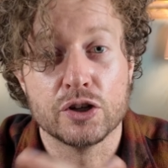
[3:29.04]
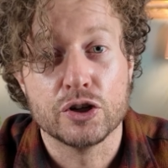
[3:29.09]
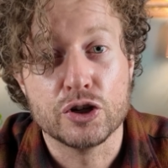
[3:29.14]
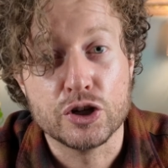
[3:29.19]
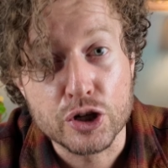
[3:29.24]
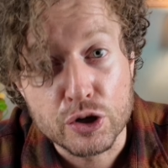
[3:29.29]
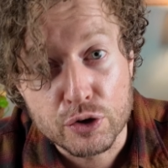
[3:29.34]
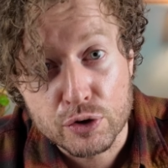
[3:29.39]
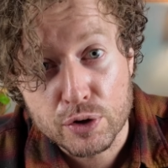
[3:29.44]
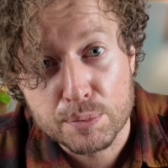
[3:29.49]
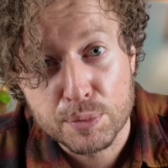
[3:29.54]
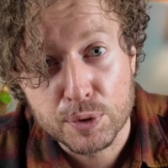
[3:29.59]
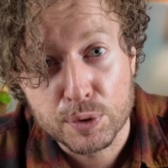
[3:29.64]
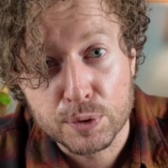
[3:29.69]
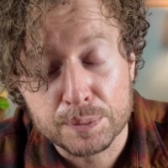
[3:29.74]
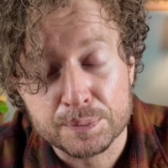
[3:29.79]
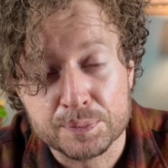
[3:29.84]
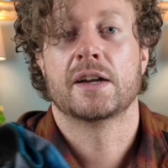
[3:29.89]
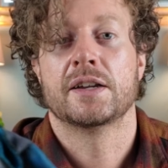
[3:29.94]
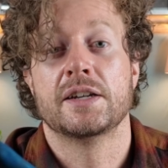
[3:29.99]

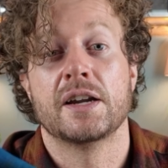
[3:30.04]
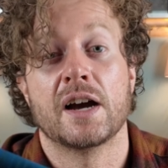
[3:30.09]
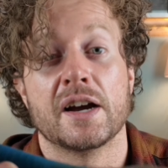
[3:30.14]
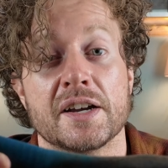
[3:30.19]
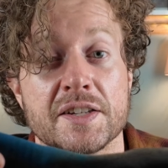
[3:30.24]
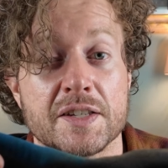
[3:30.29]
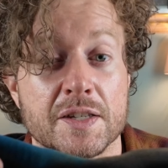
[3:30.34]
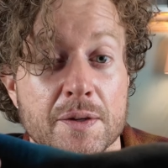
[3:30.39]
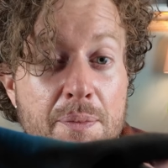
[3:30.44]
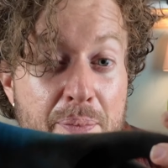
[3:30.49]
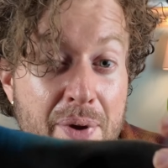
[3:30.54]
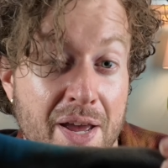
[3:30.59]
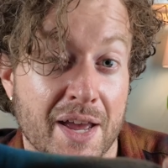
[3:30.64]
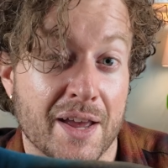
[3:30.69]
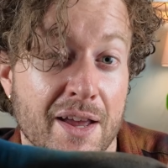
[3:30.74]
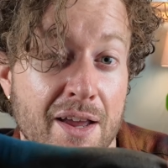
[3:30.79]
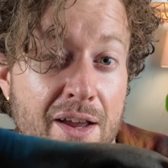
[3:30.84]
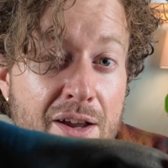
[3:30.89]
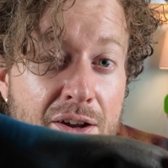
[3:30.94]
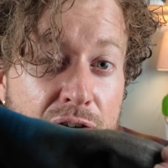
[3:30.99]
durable, a nice
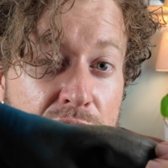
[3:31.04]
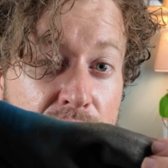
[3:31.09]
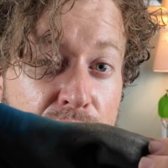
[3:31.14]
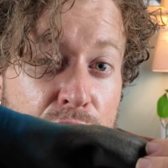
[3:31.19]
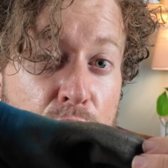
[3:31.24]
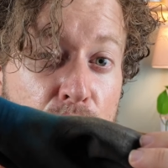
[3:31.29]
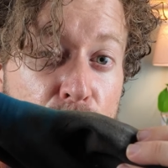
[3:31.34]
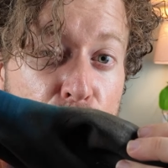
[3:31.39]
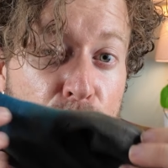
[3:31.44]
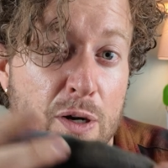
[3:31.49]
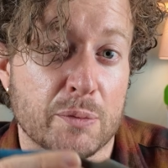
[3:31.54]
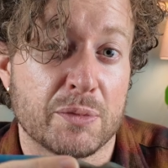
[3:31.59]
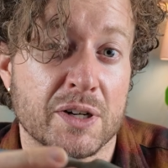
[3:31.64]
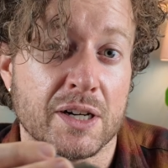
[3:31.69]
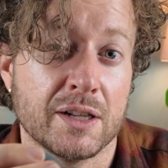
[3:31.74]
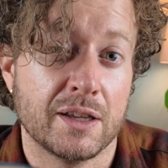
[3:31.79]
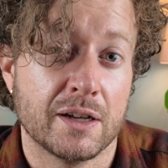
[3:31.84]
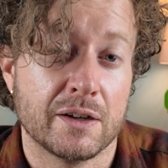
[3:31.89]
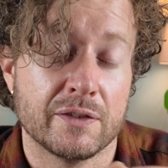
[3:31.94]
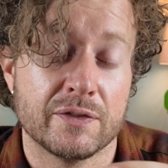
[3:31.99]
pair of rubber
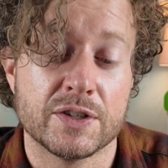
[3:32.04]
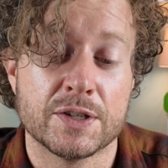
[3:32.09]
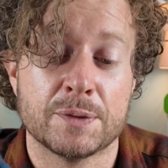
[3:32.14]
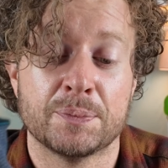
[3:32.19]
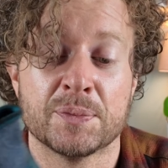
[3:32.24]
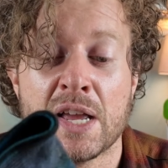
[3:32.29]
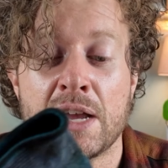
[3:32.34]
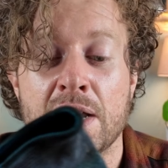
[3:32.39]
gloves